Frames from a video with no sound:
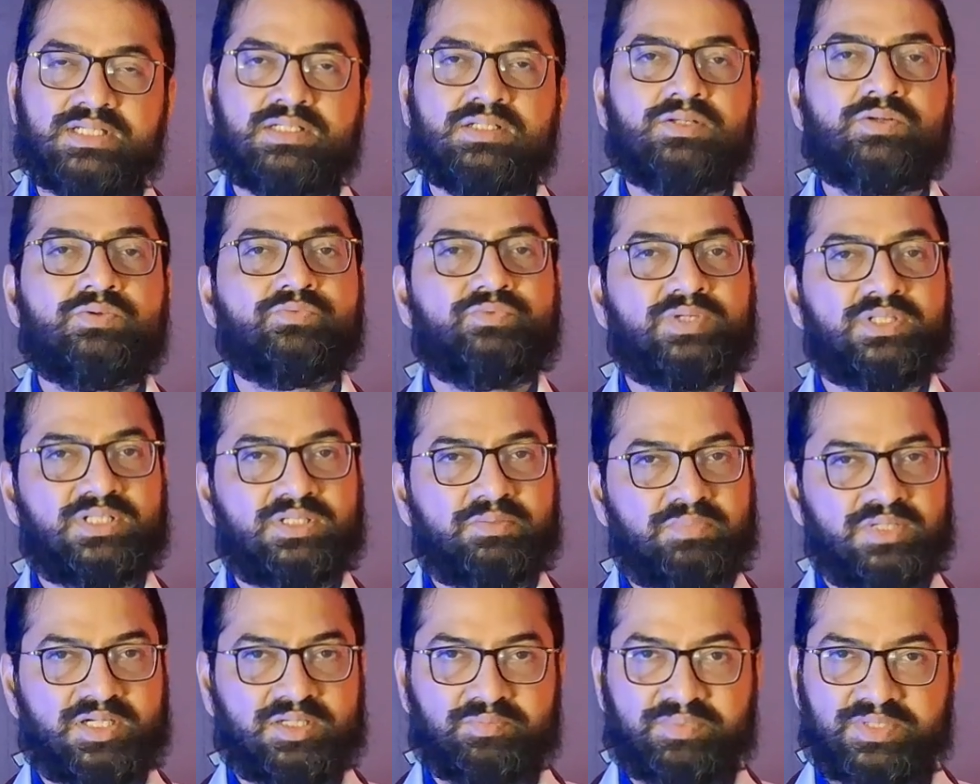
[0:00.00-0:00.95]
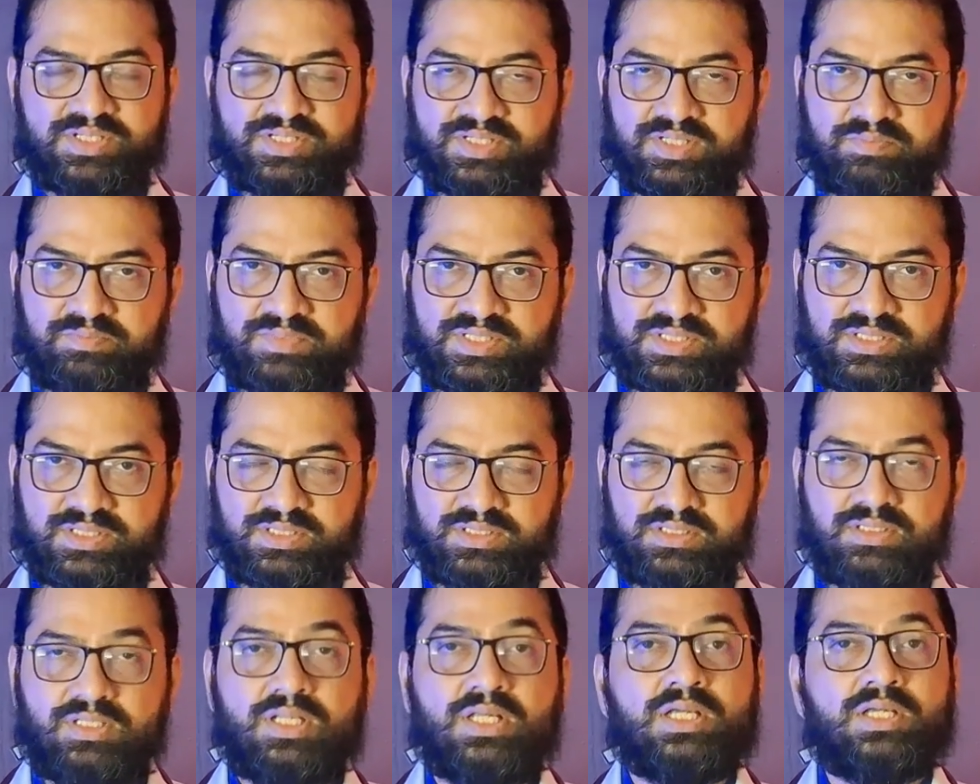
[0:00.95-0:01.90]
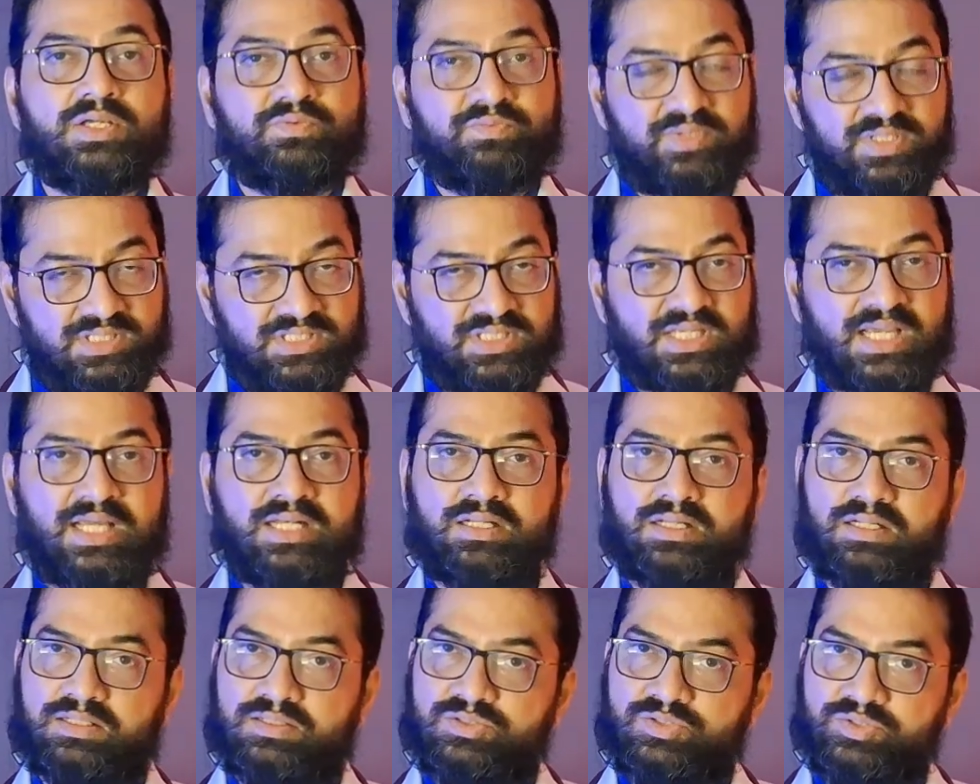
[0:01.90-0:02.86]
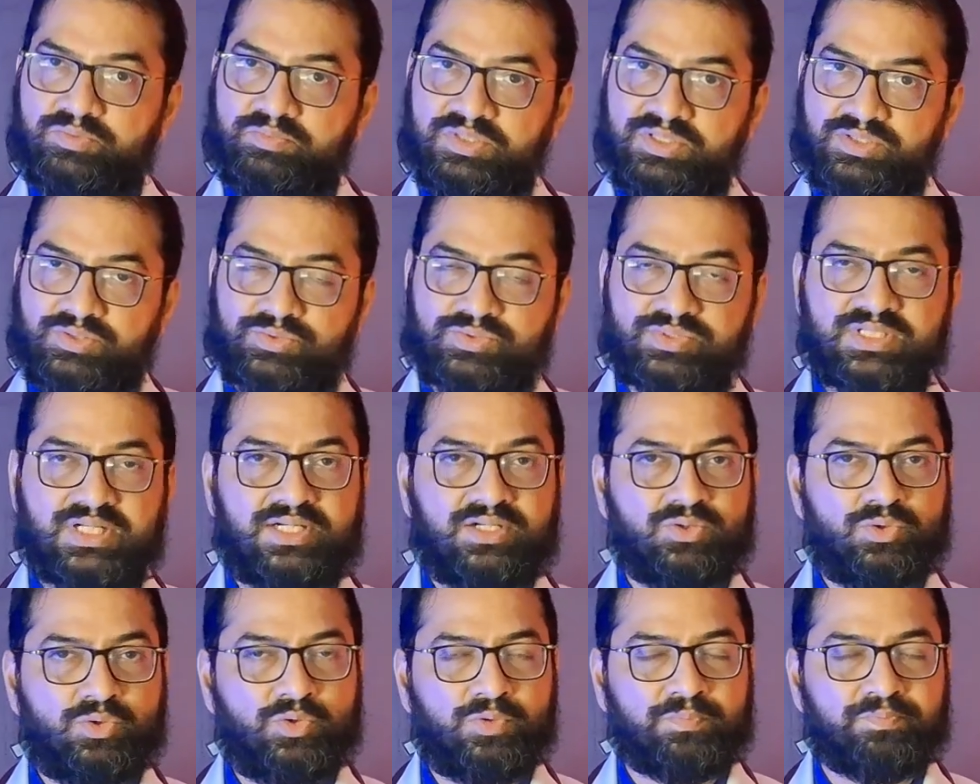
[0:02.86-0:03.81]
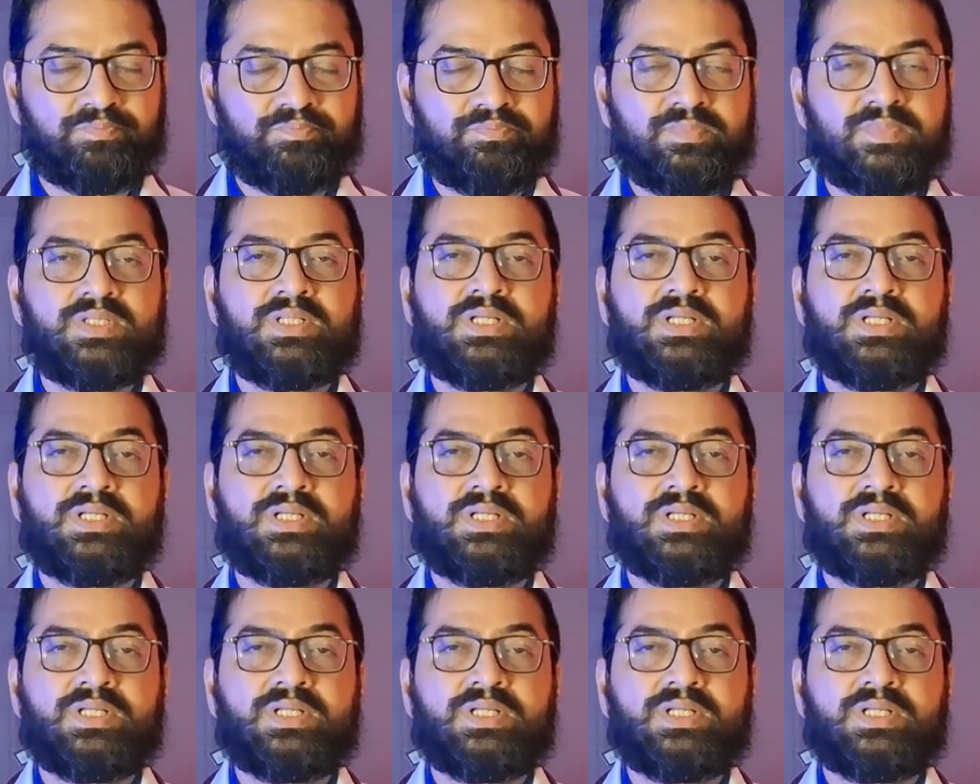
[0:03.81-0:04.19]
done with a blood pressure machine, which can also be used at home.